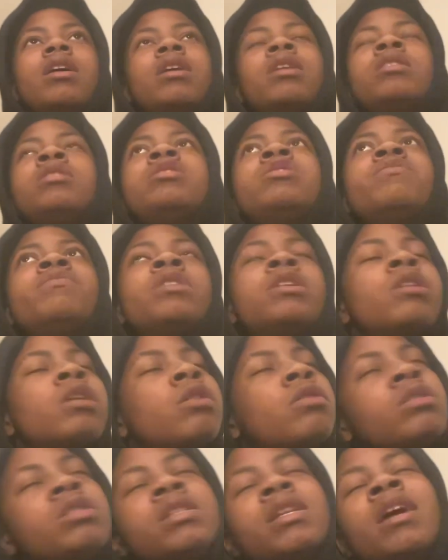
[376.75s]
And this
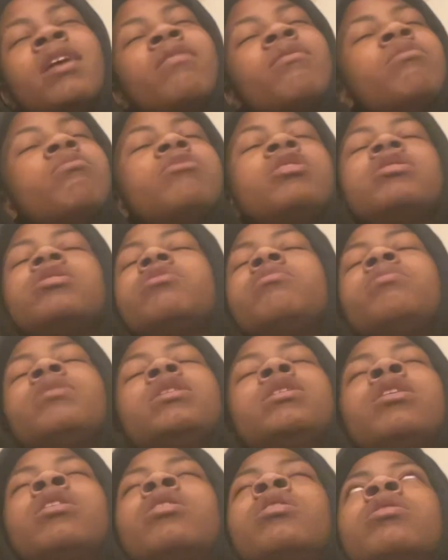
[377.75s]
video is not even meant to be
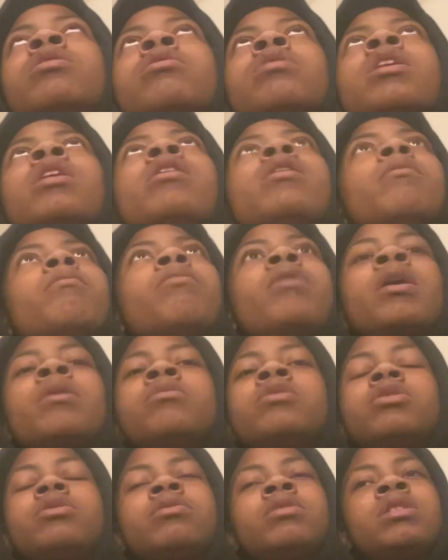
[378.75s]
long. I
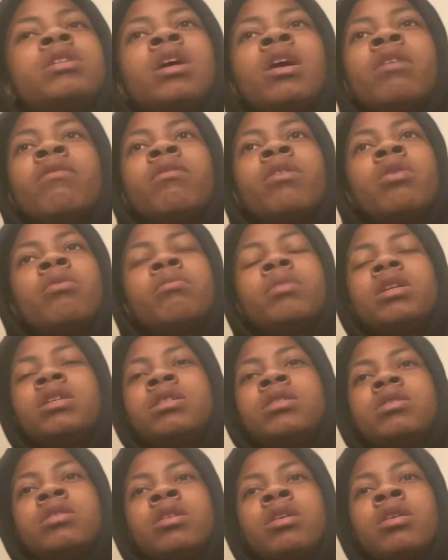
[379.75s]
promise you it's not even gonna be
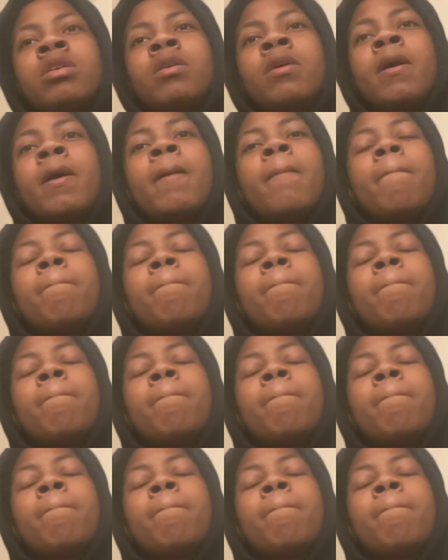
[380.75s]
this long.